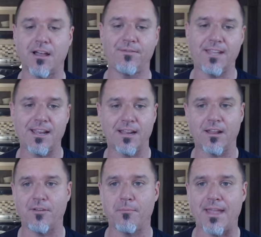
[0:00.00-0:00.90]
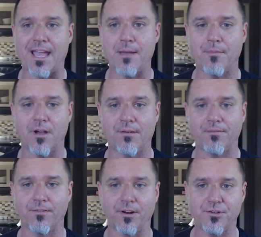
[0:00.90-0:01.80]
off yet another map
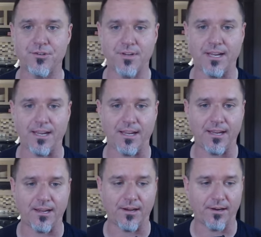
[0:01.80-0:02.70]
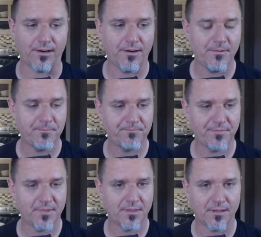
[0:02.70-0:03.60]
off of our tree here.
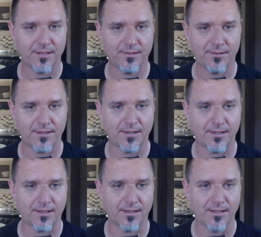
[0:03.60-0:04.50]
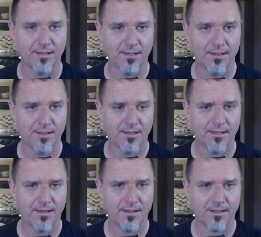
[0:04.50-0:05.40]
Let's uh,
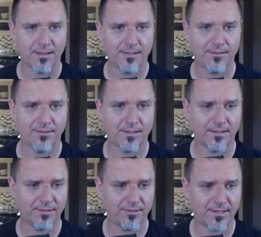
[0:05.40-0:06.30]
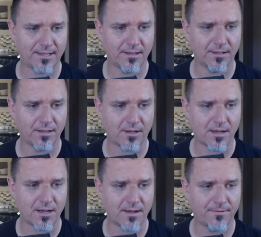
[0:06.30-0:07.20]
let's uh, sell
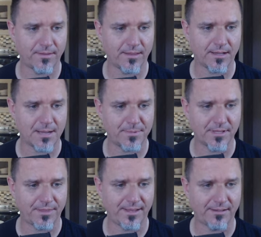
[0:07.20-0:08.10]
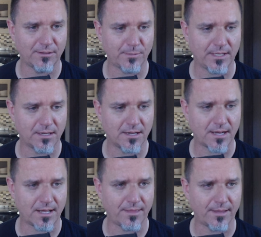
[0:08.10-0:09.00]
off the couple of things that we have
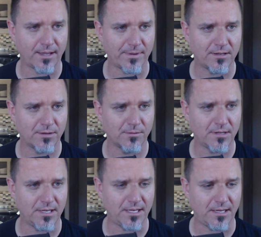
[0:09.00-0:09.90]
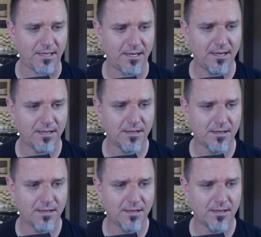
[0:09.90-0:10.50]
got that we don't need.